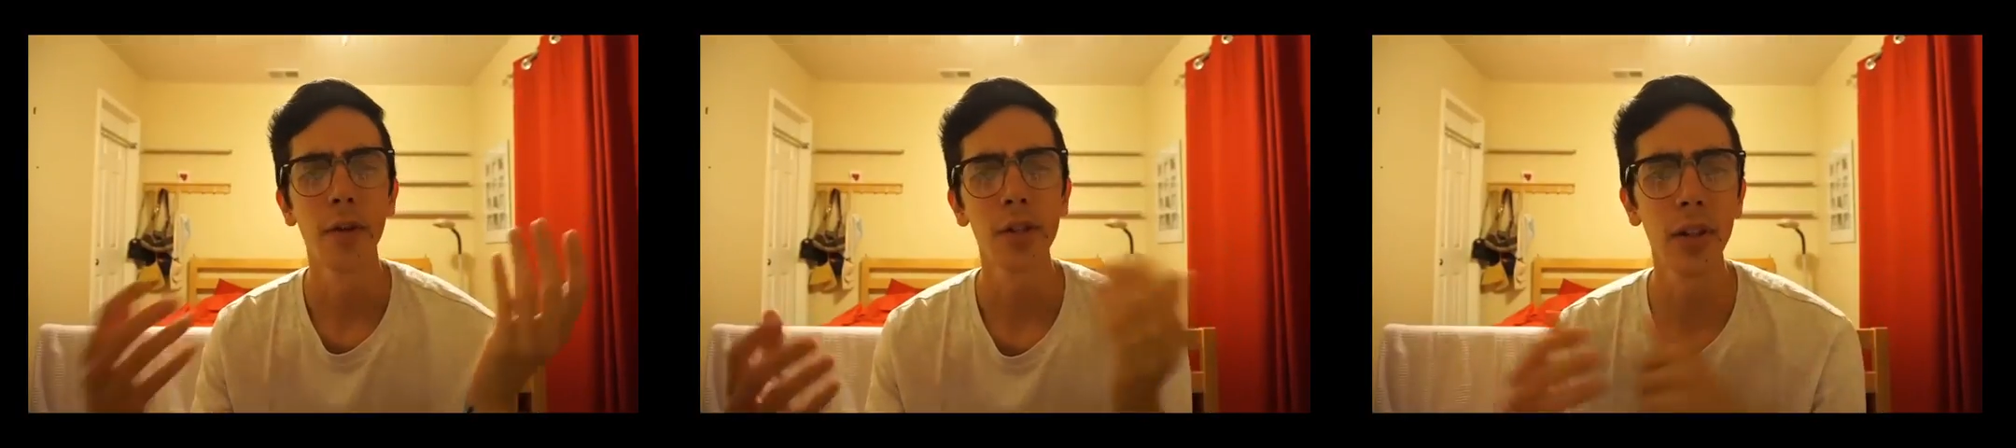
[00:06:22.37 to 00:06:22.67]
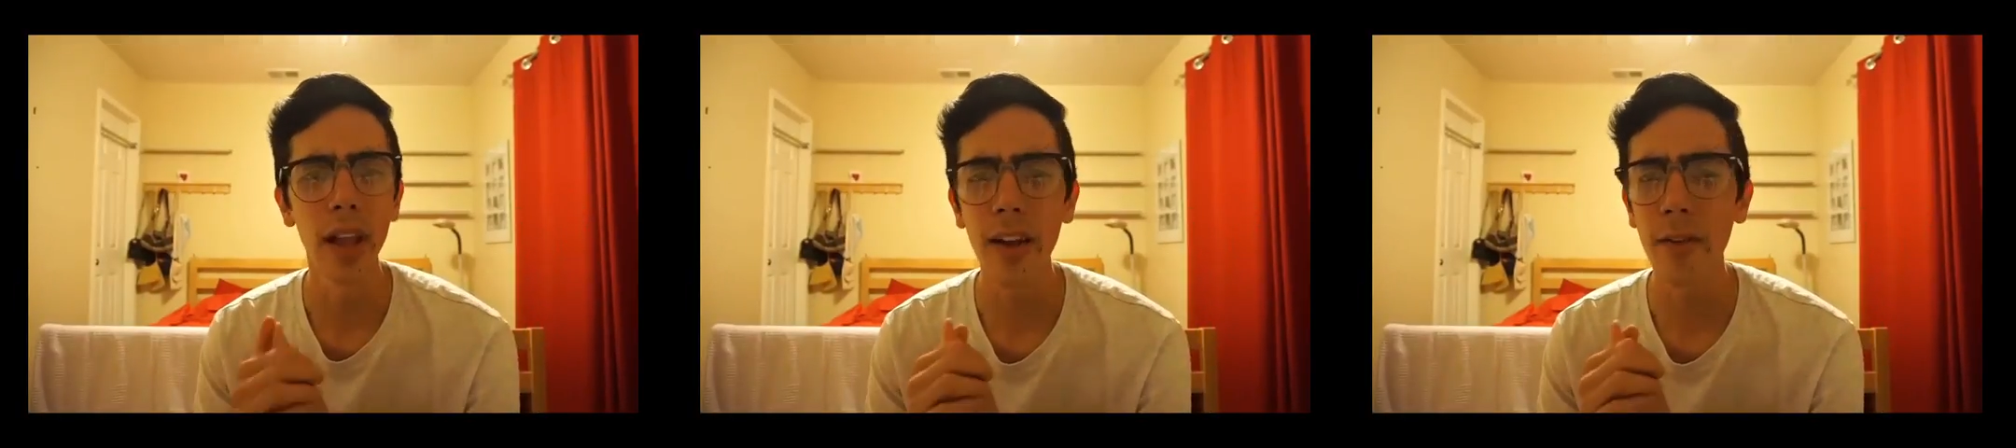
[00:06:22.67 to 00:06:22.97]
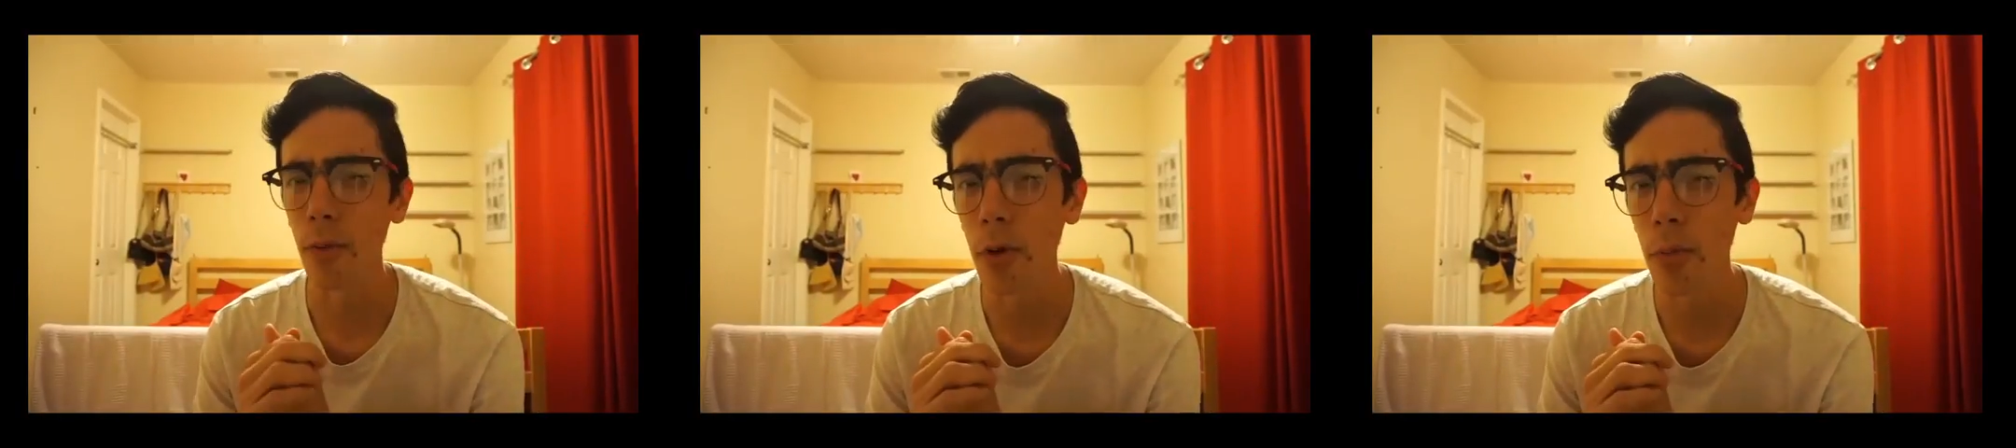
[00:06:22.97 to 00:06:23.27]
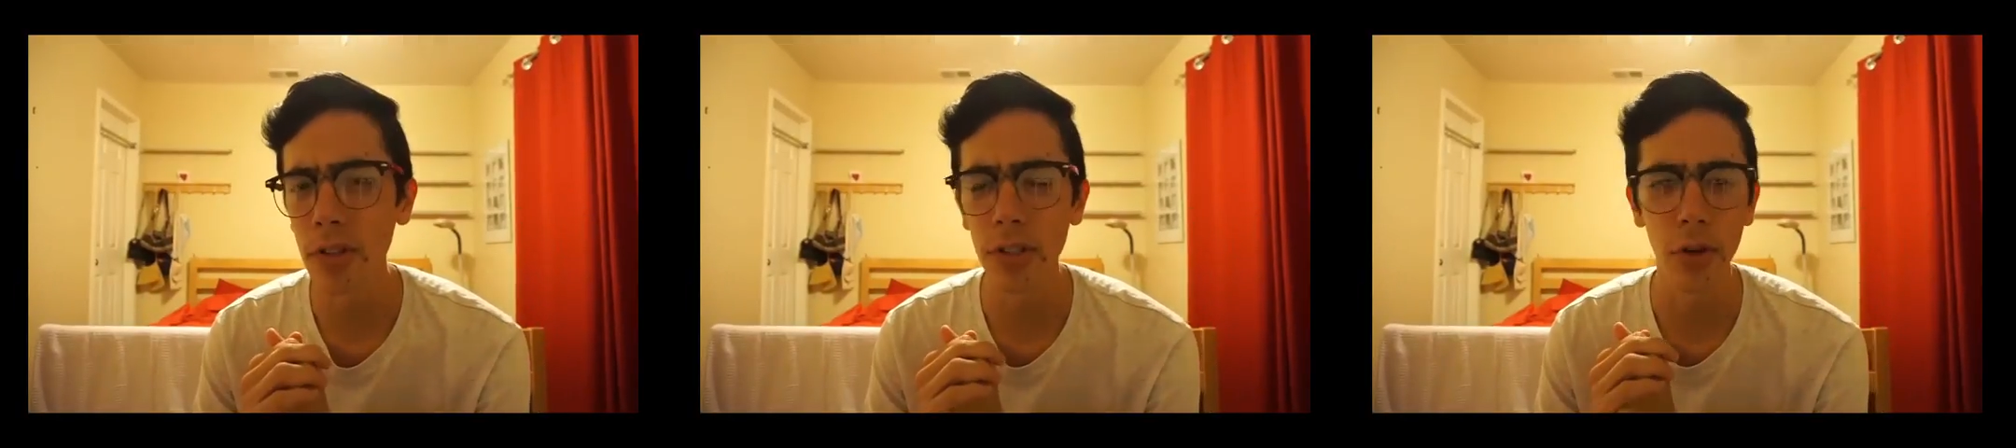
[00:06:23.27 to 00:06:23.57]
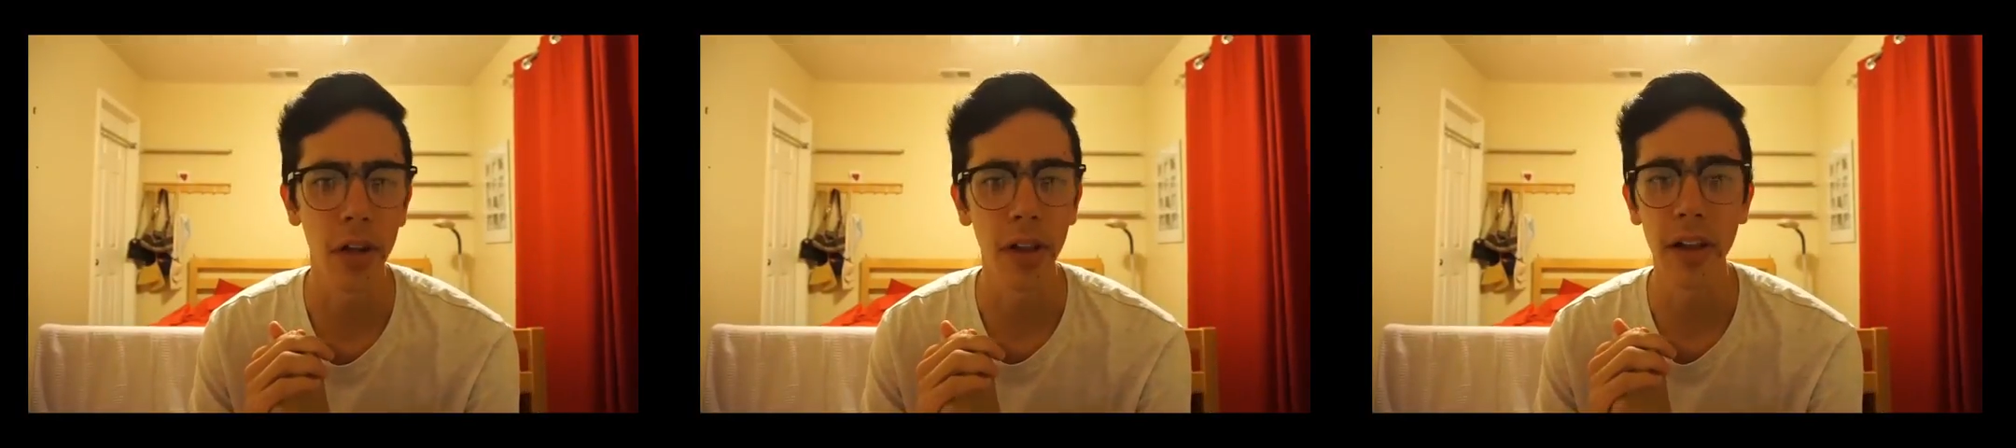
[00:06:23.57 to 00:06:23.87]
There's a lot of rumors
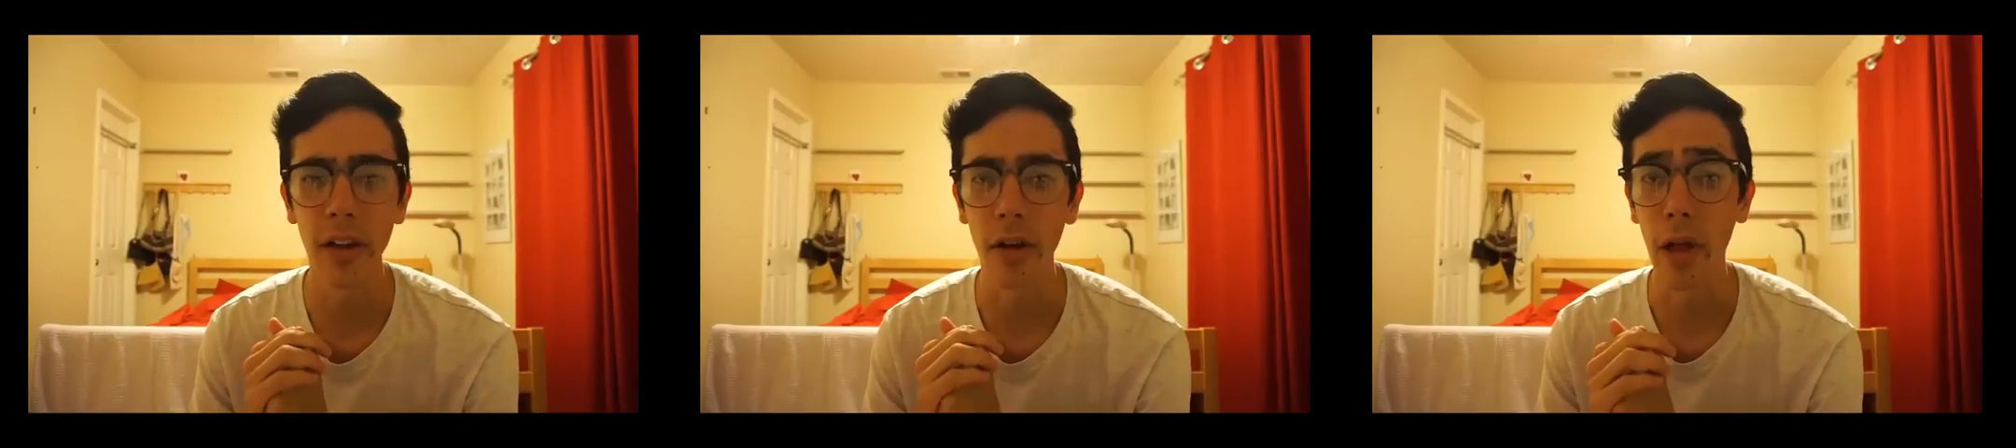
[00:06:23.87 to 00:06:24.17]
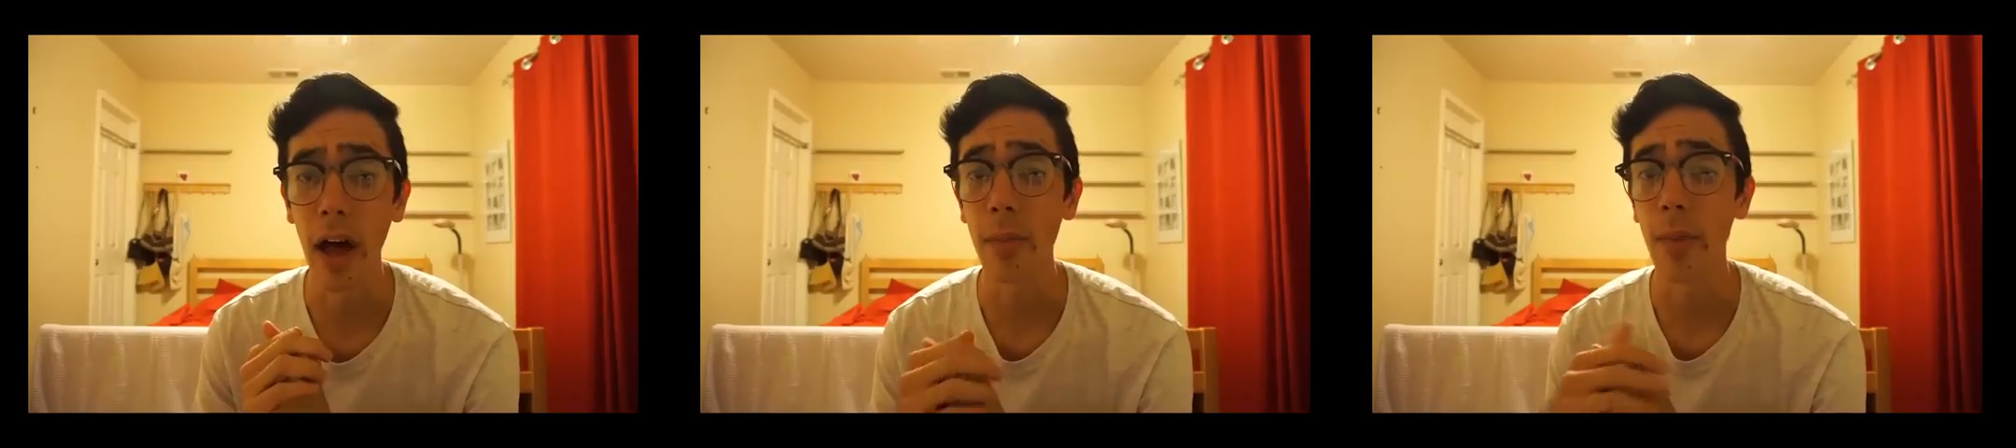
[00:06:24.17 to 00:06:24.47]
circulating online